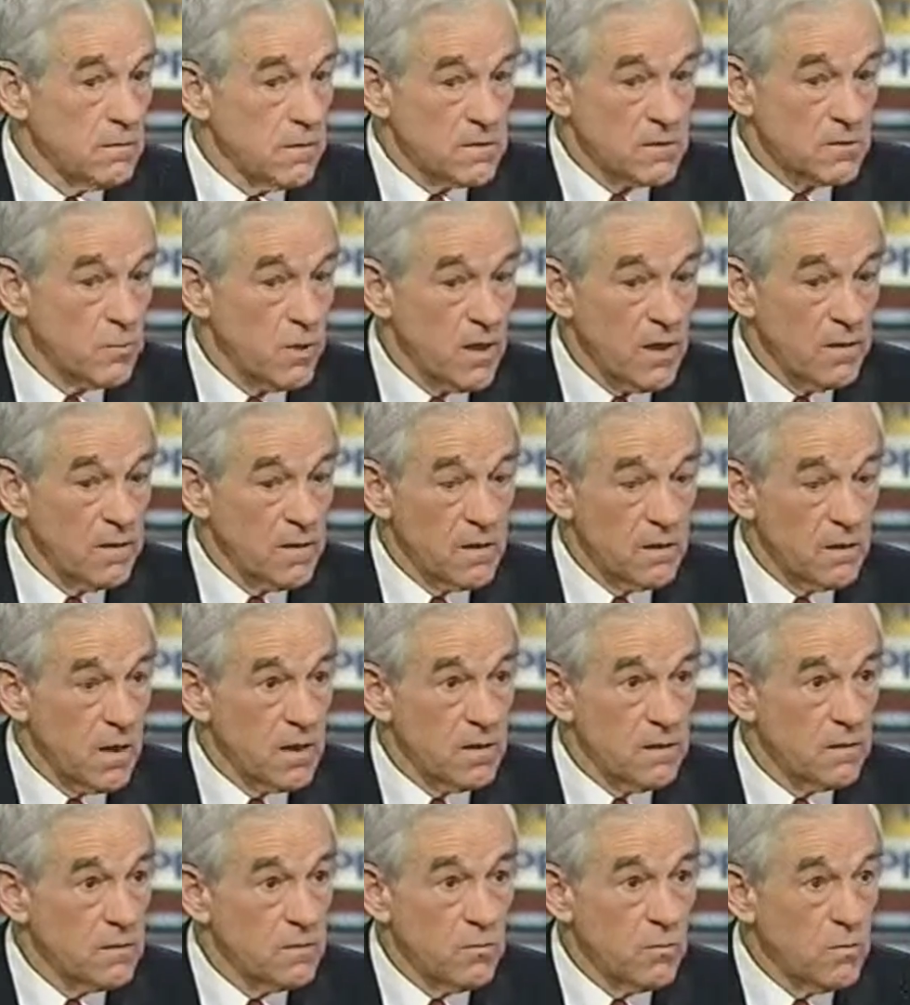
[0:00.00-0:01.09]
That's why I
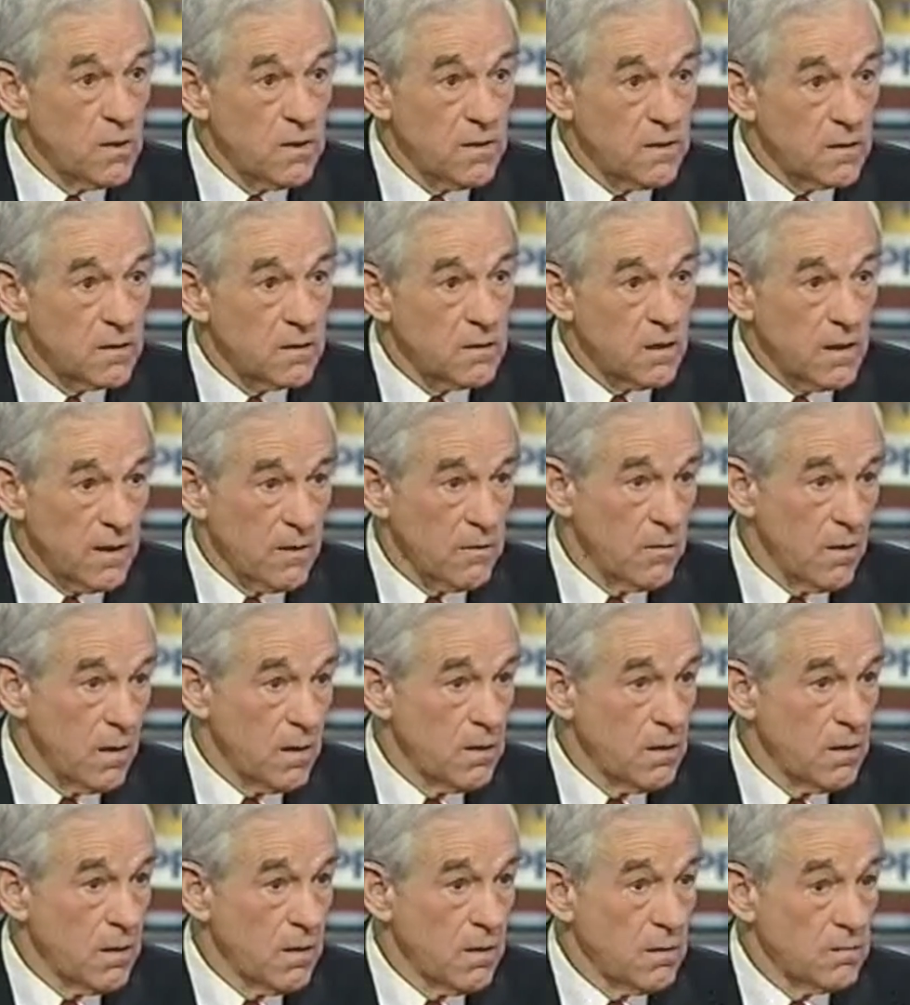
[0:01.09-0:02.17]
don't want it. So I you'd want, have
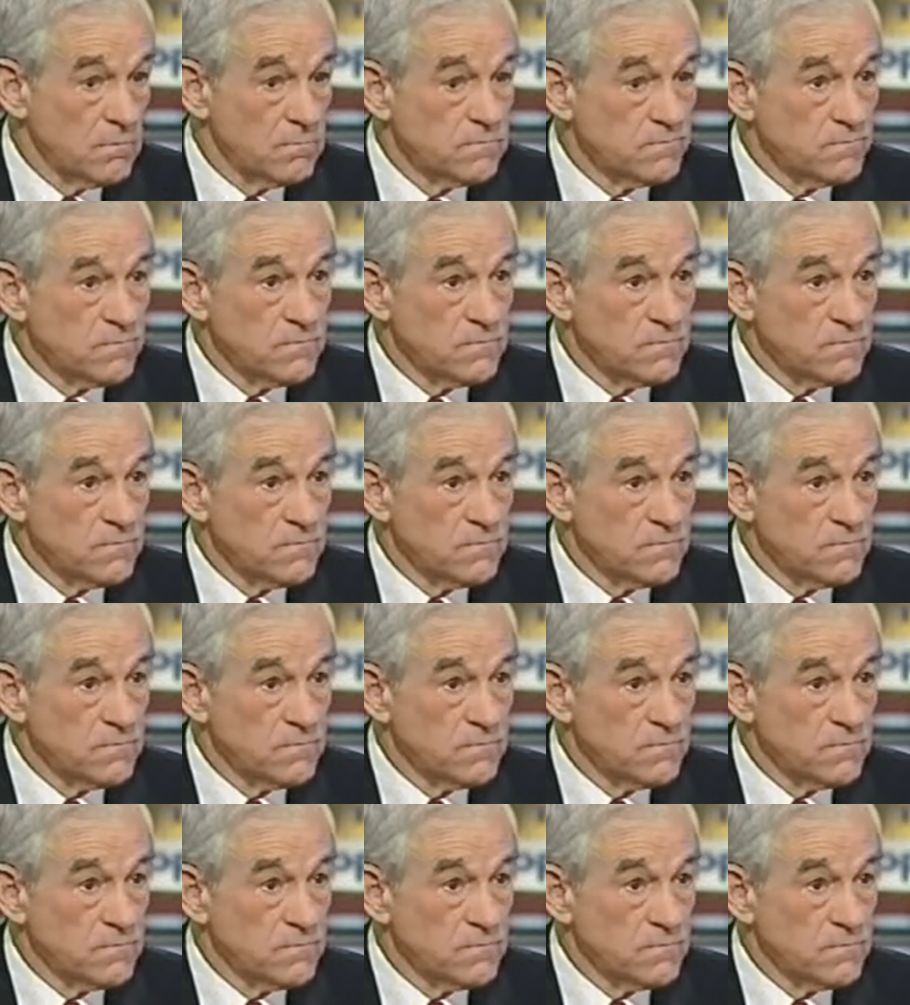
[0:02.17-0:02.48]
nothing.